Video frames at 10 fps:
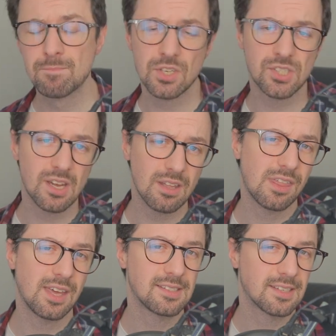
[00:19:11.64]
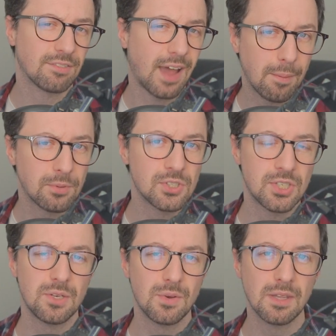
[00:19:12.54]
certain things that have happened
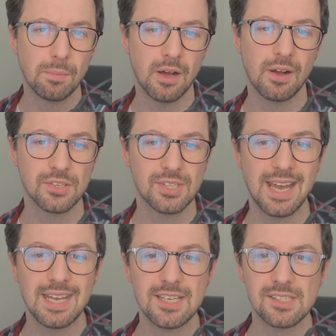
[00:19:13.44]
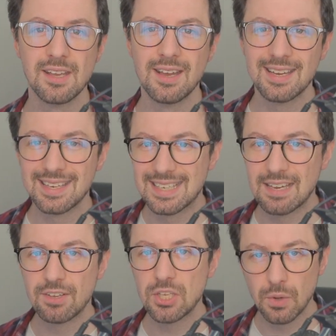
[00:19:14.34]
to you in the past that is
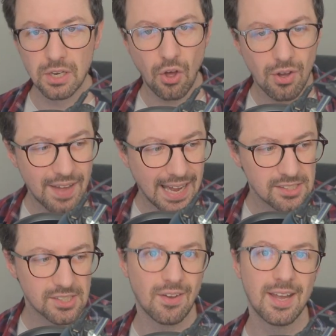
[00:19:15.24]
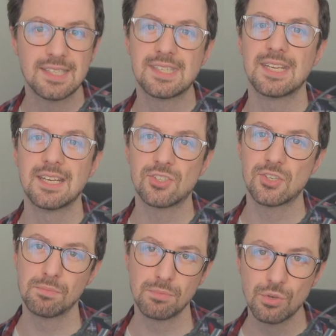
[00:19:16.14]
giving you a lot of anxiety
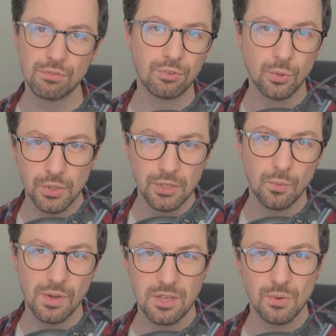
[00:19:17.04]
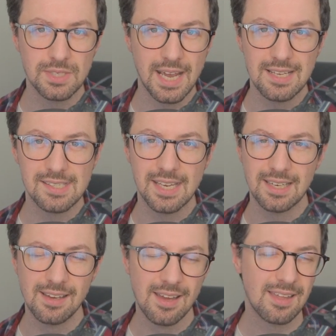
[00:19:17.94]
to move forward with your
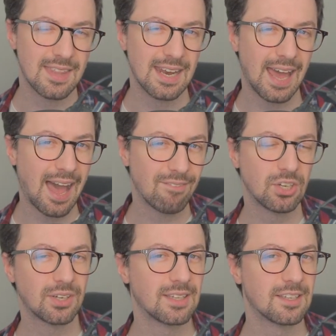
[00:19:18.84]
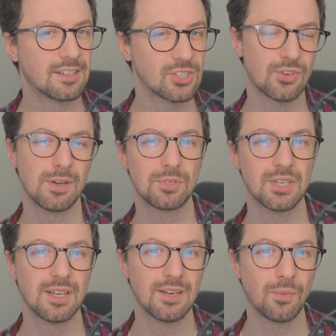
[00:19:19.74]
dating, then have a look in the
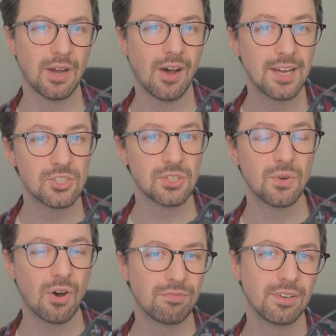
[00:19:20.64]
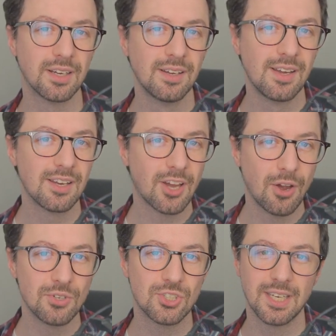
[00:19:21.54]
description, where I do offer
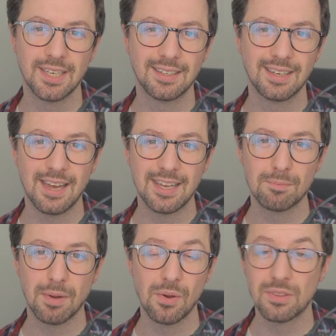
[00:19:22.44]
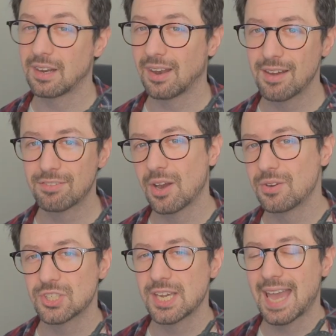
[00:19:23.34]
coaching in both life
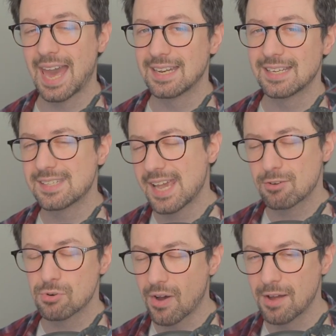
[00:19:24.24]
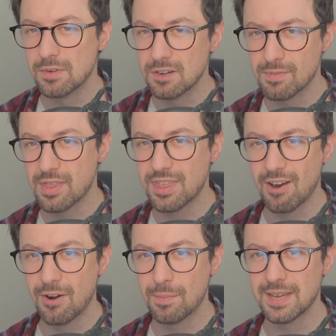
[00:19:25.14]
coaching and integral eye movement
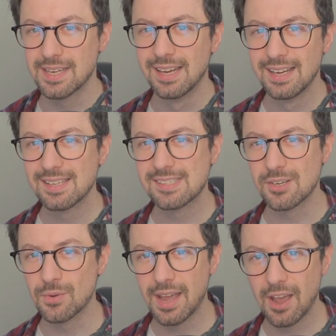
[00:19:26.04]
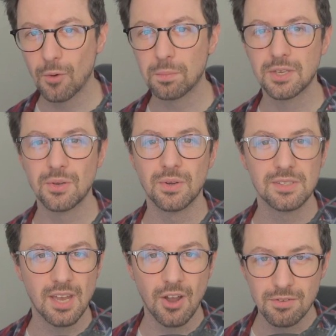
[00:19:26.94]
therapy to help you
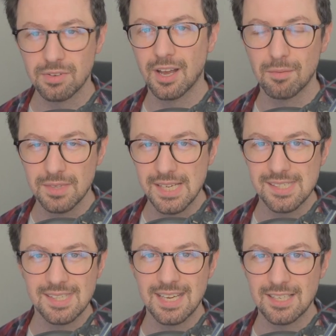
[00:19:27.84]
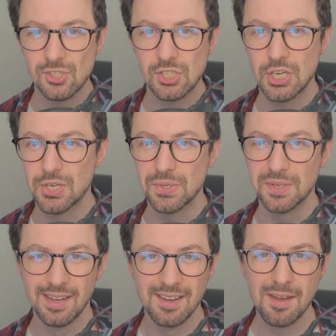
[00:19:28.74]
to overcome these things
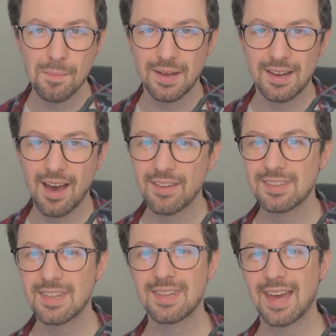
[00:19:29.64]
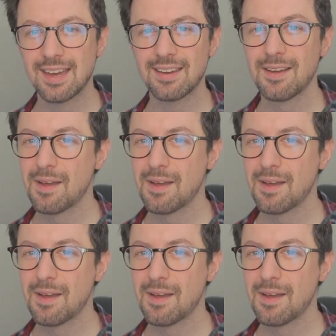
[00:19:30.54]
too. But other than that,